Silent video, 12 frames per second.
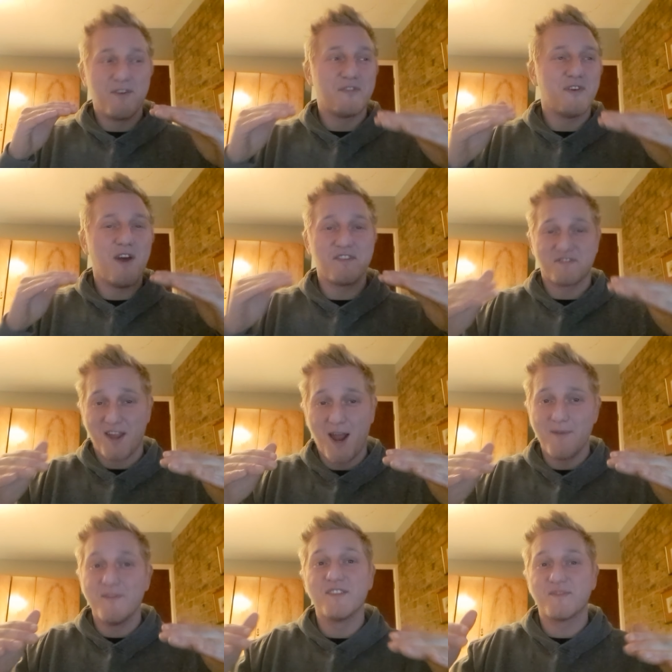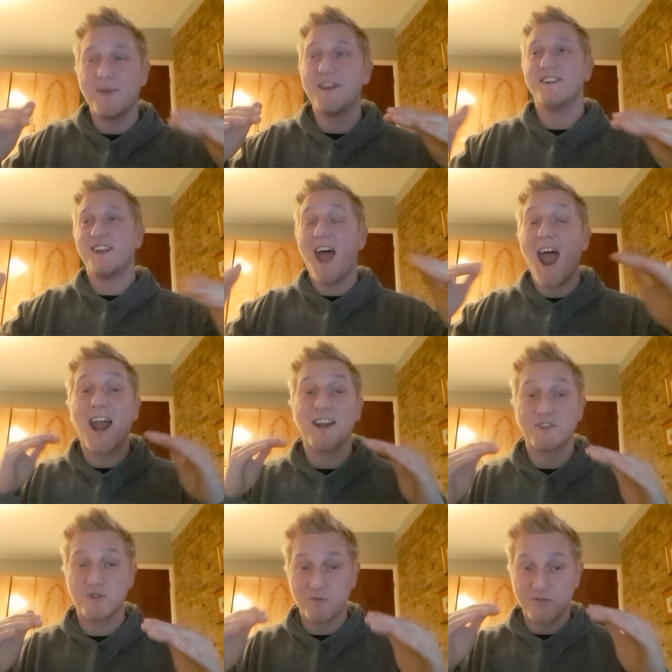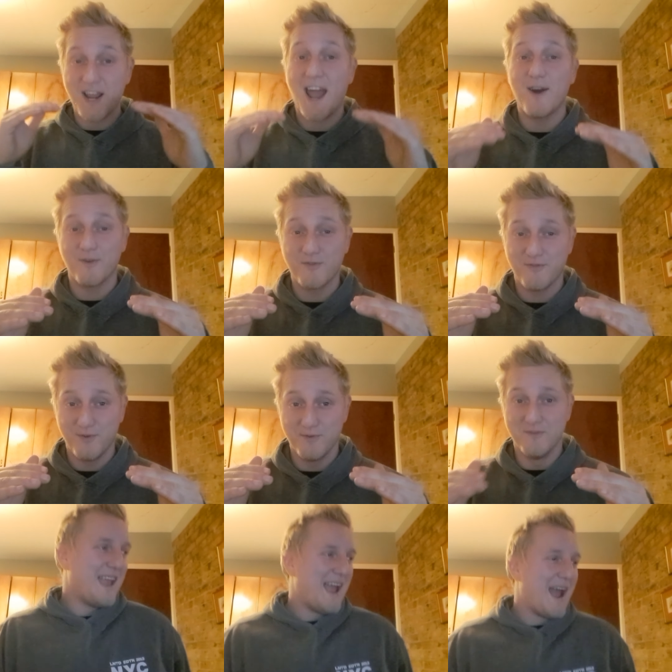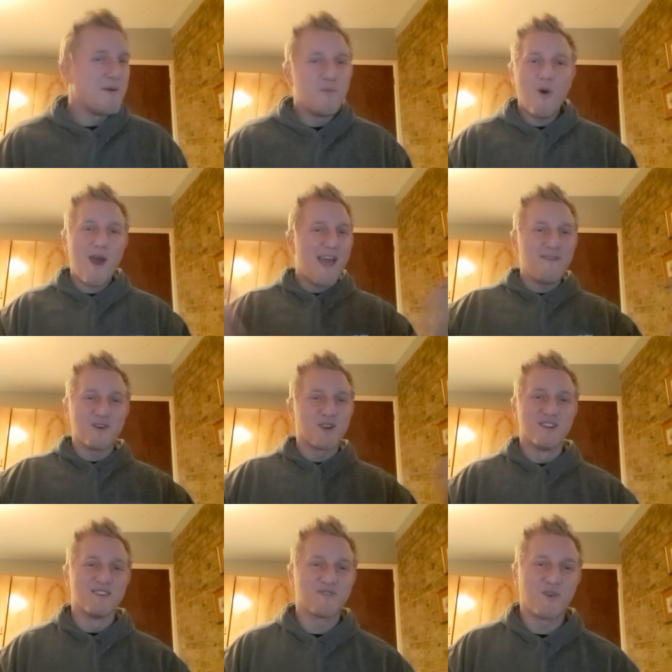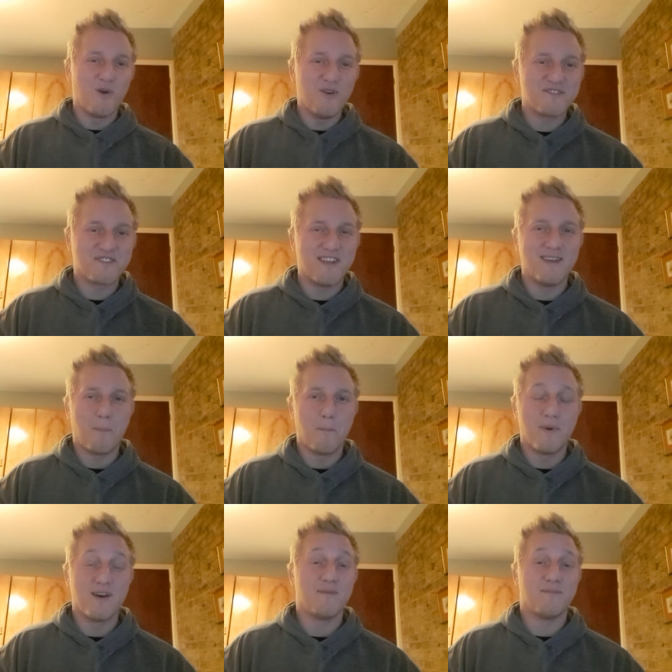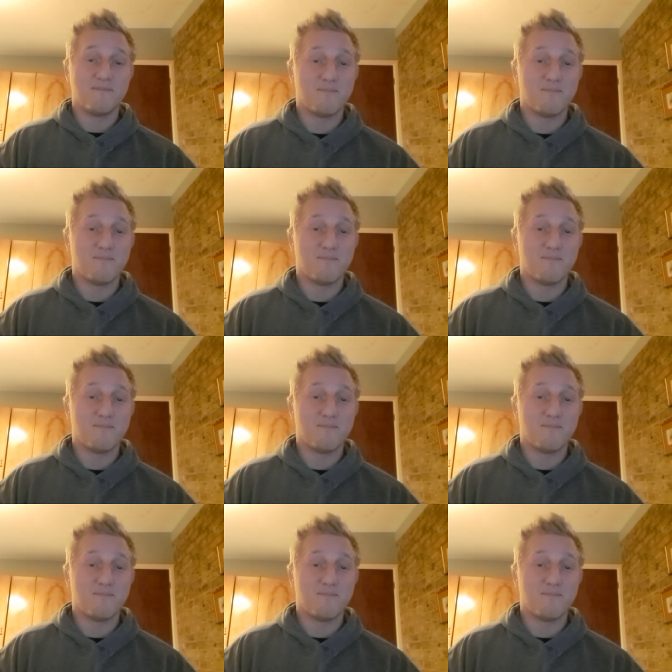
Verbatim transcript: the first time there's been an actual downfall, and whatever could have caused it but